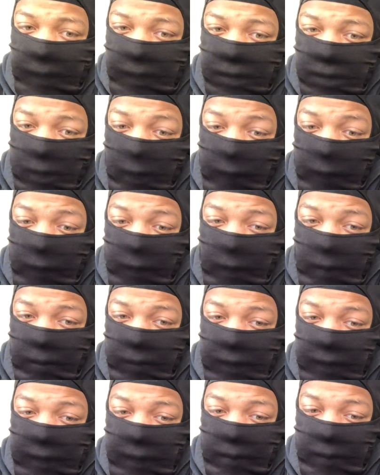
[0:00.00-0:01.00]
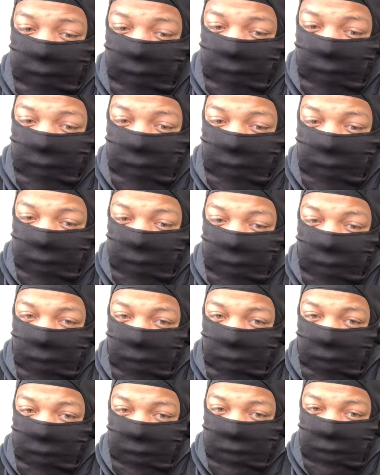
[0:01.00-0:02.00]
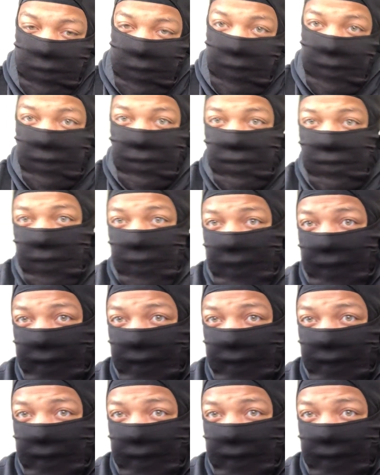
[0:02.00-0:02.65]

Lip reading: So if you don't believe me, you can see this is the